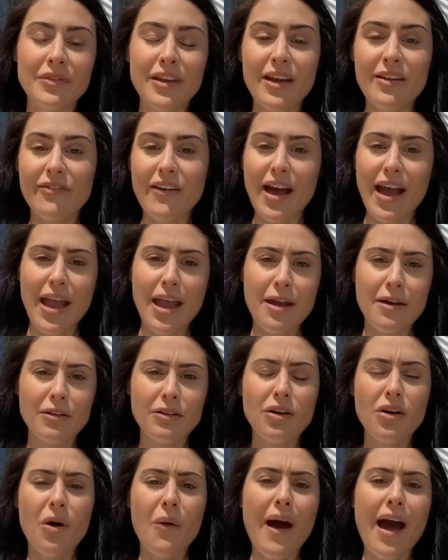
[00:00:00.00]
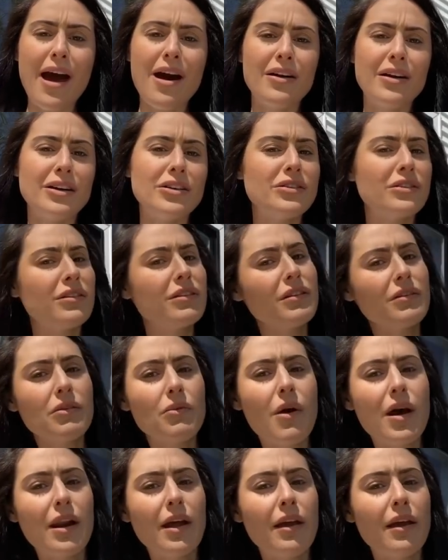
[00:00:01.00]
if I go out and
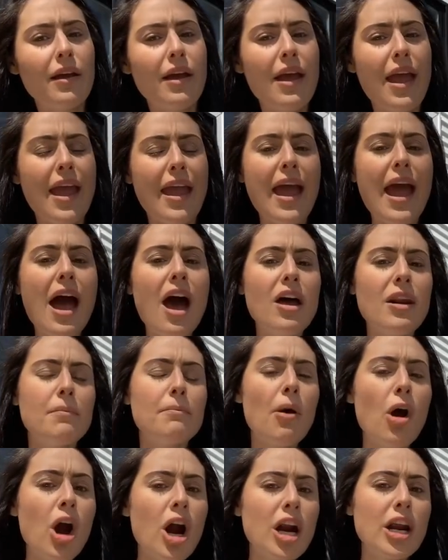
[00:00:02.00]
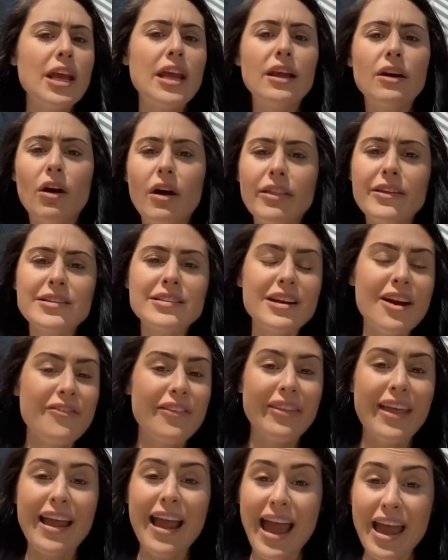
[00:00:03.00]
want to hang out and party and all this stuff,
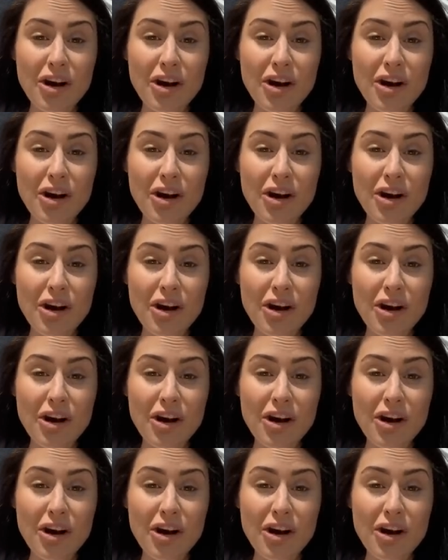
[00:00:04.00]
and like,